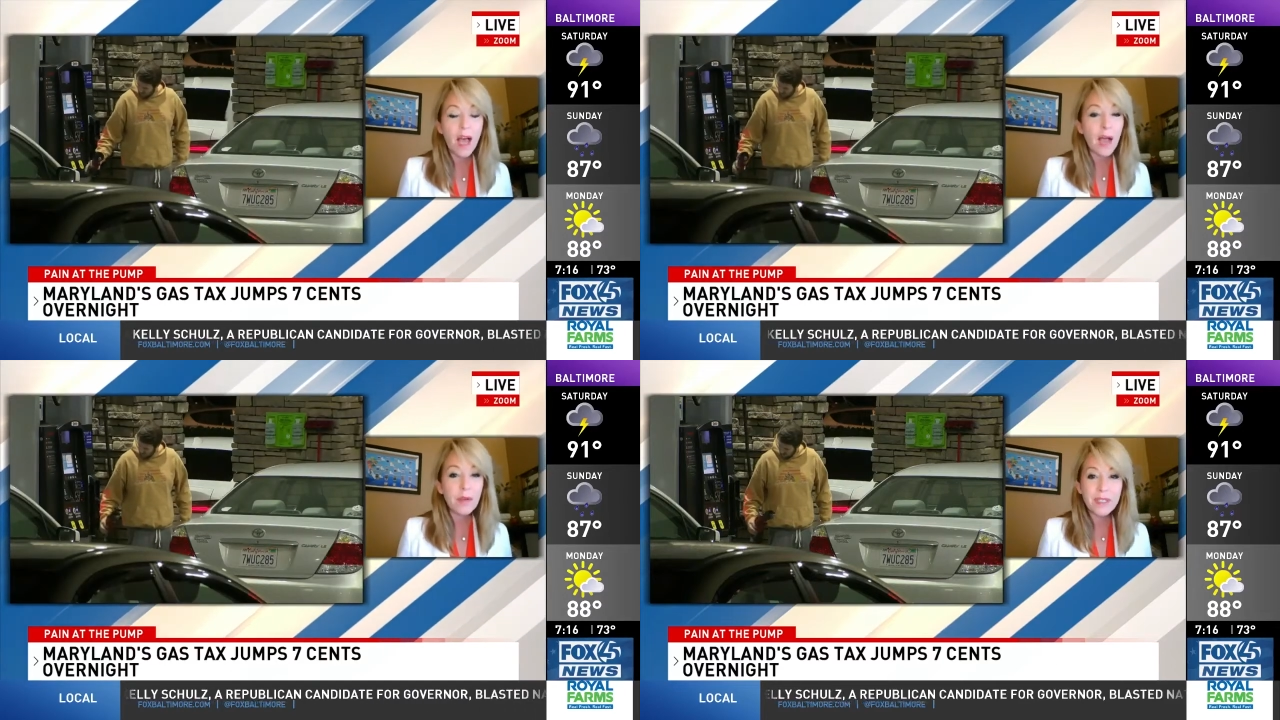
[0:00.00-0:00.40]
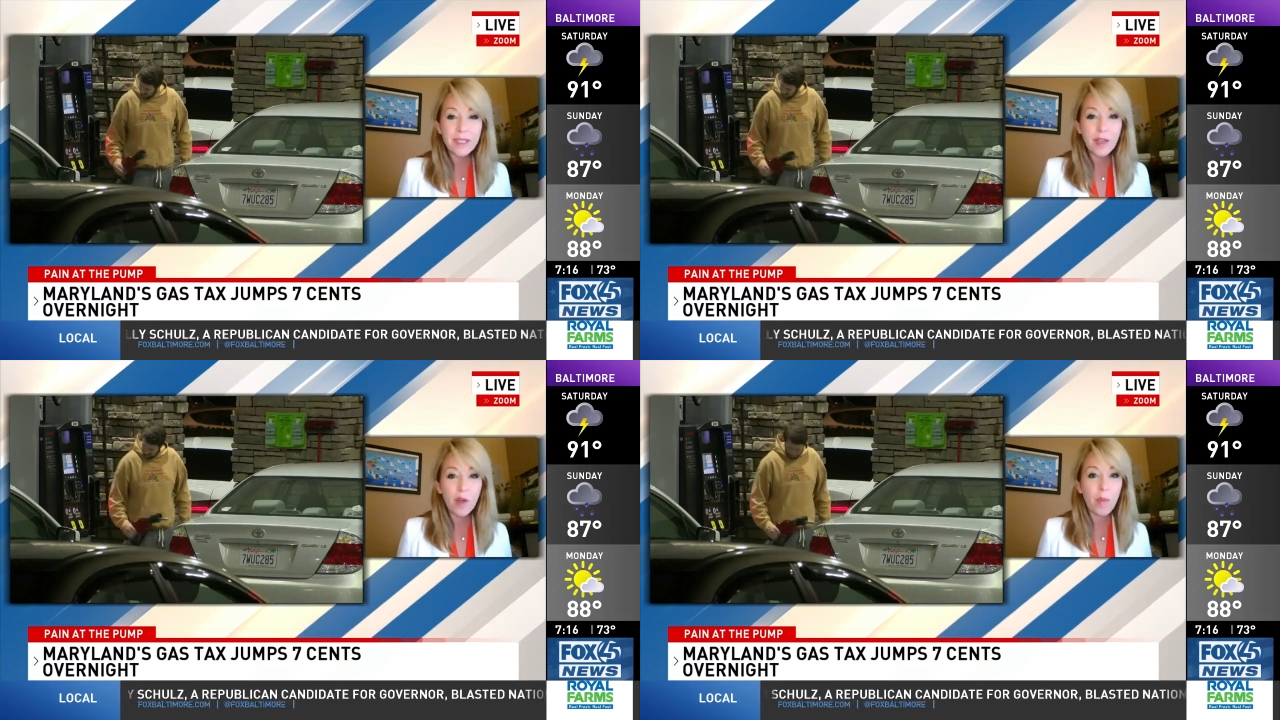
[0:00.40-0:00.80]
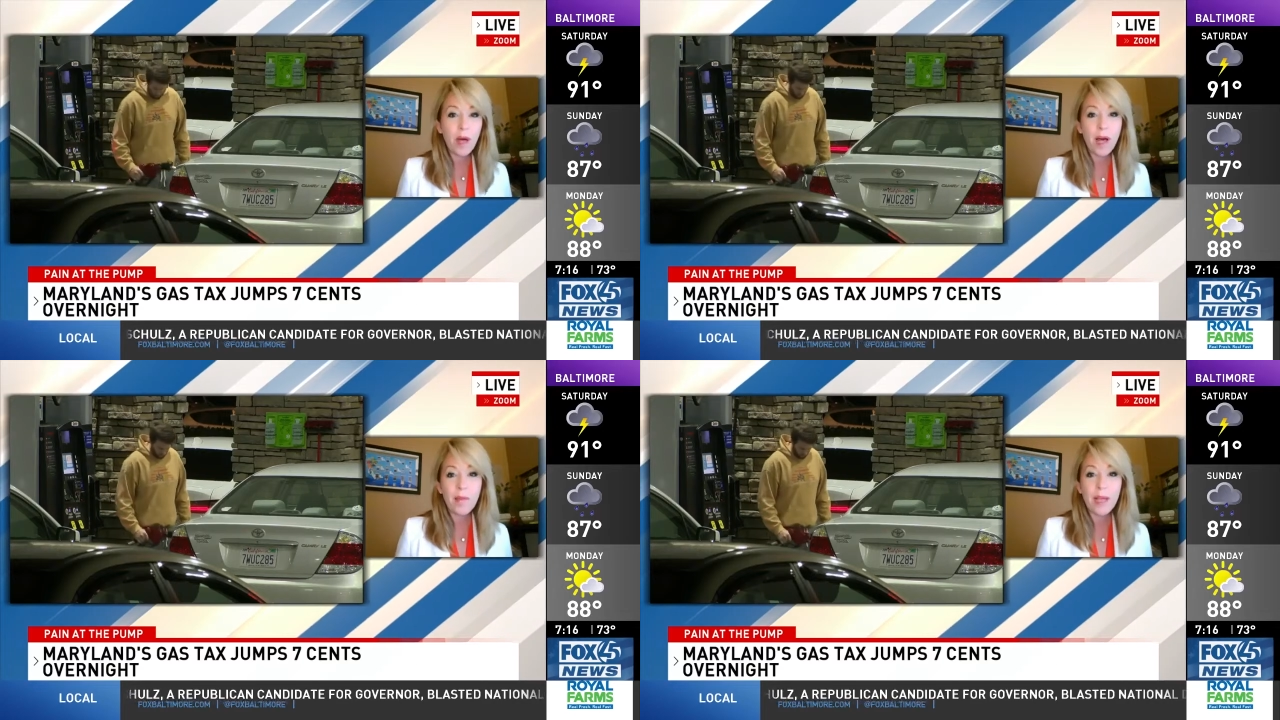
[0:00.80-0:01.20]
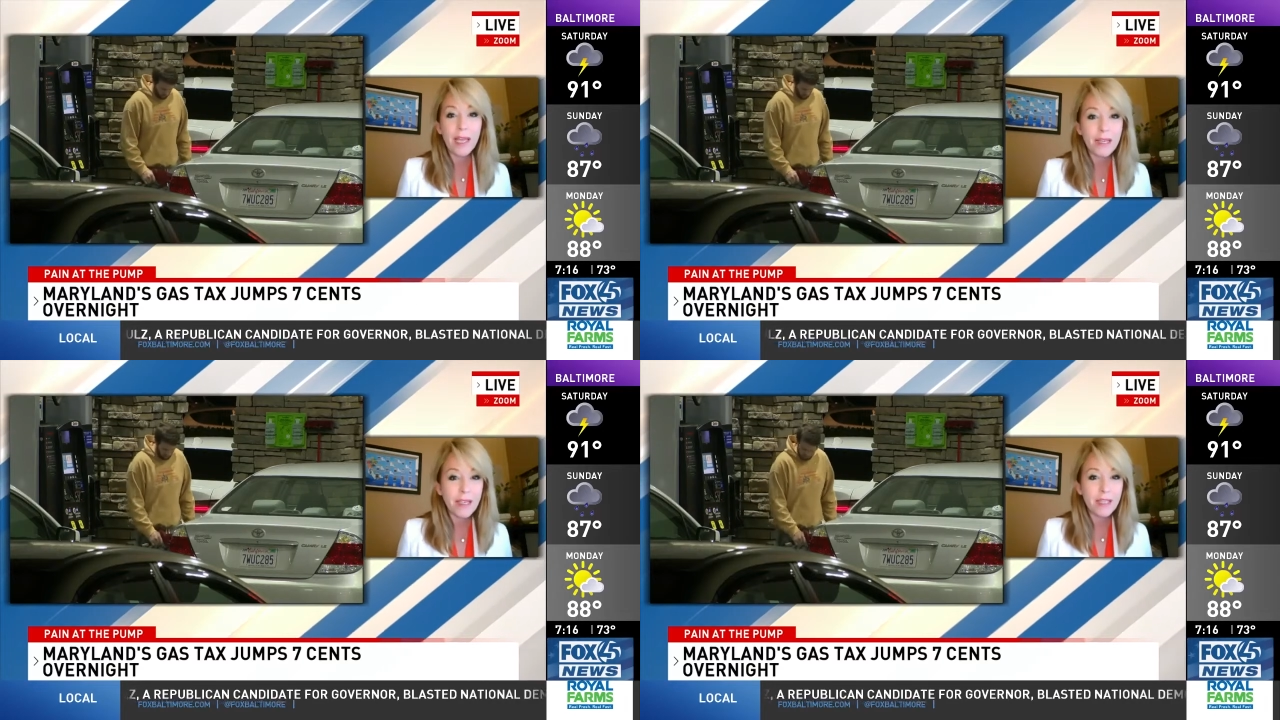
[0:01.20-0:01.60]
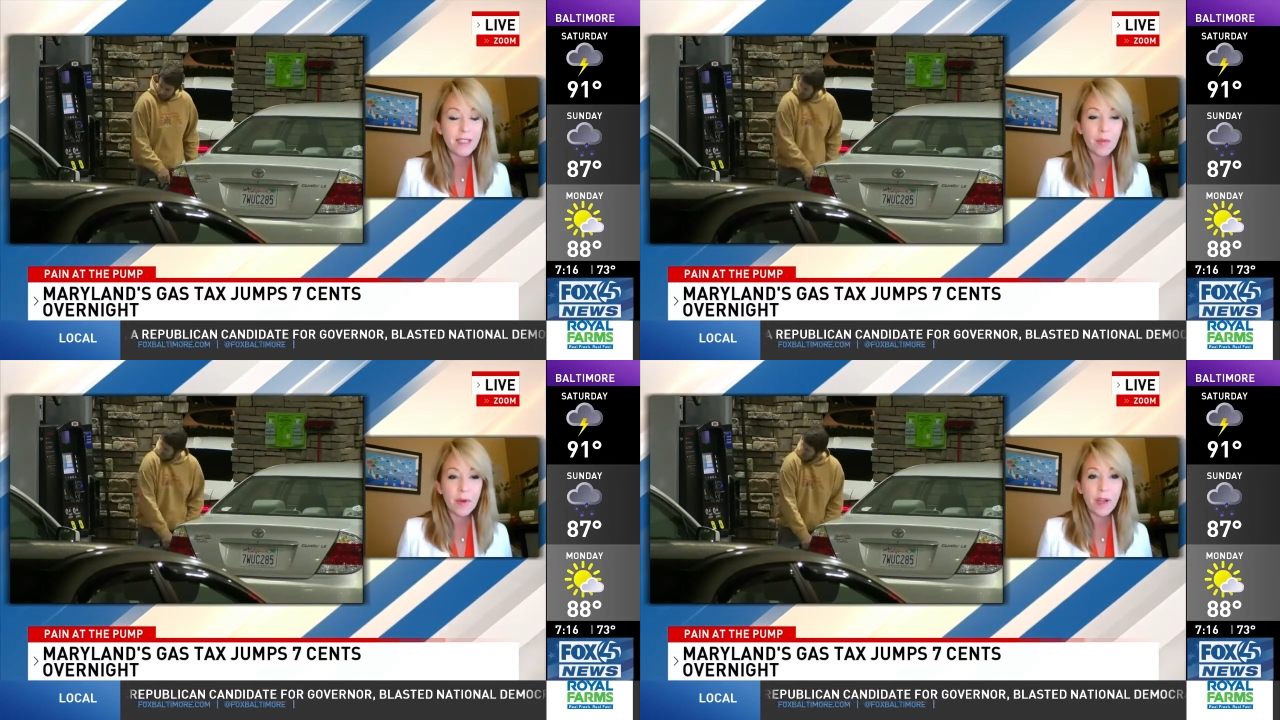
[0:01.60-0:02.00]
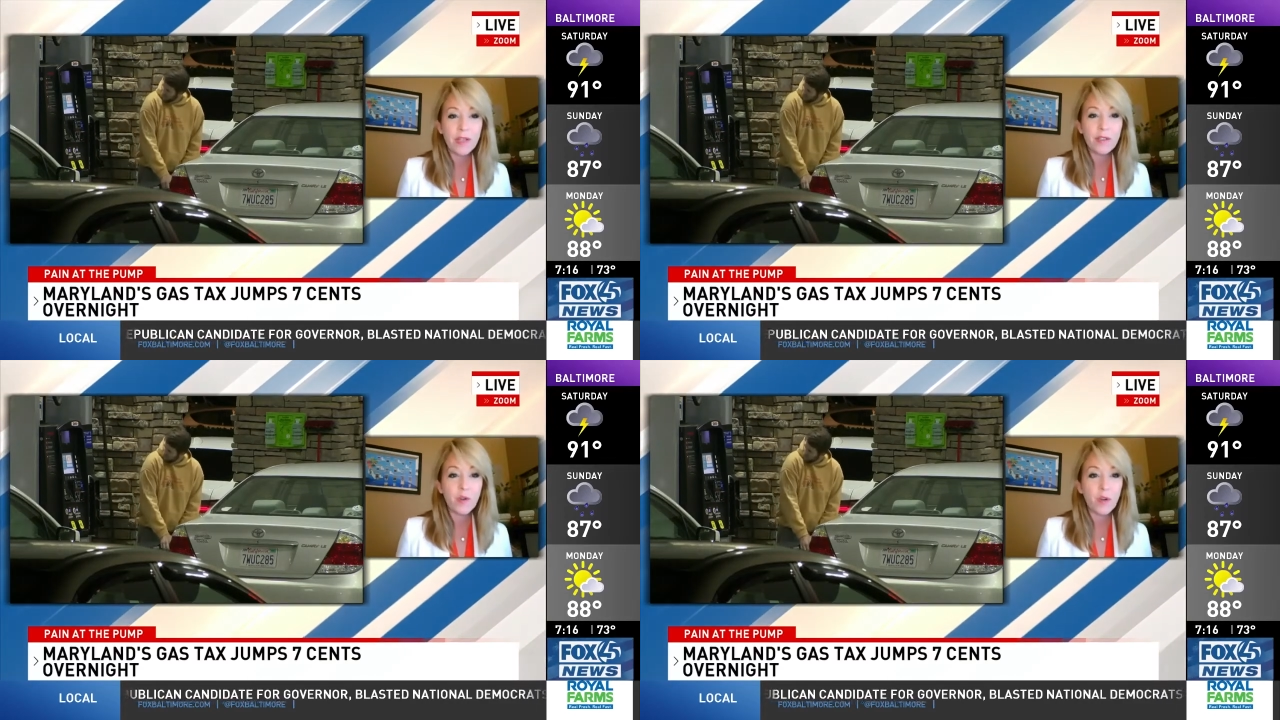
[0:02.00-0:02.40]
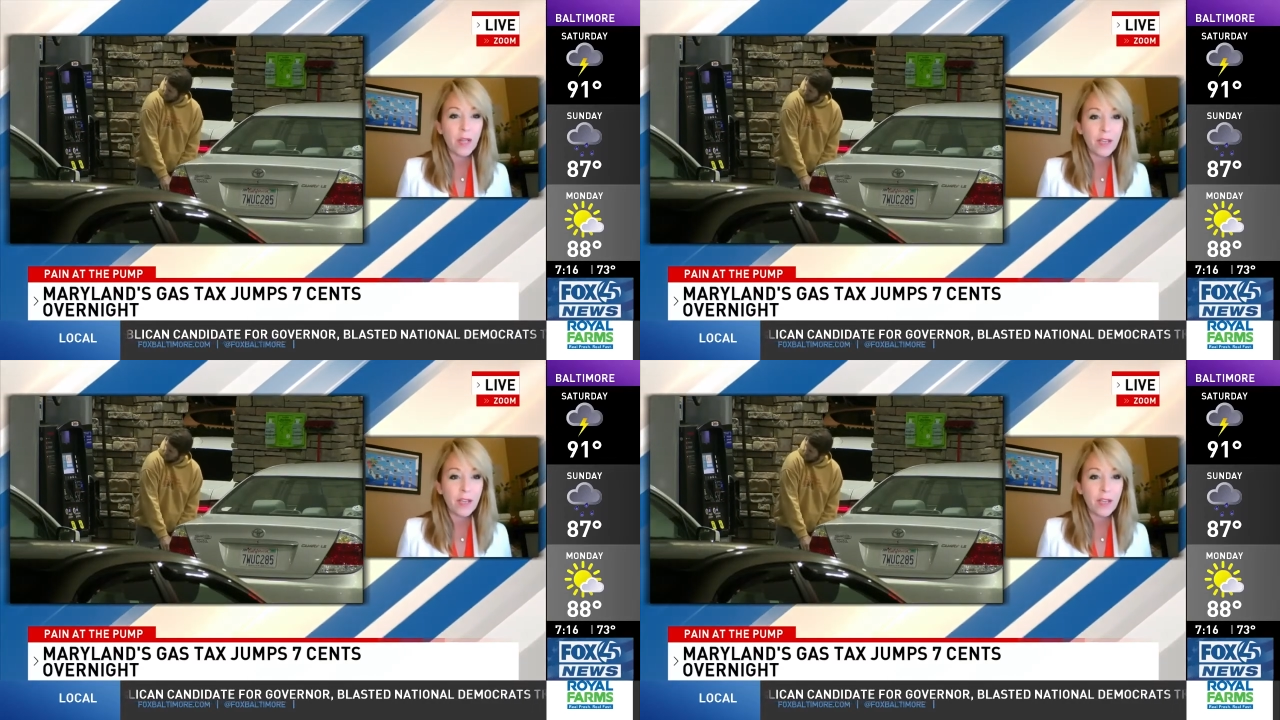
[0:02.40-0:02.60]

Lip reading: I was a single mom. I had kids that were in high school.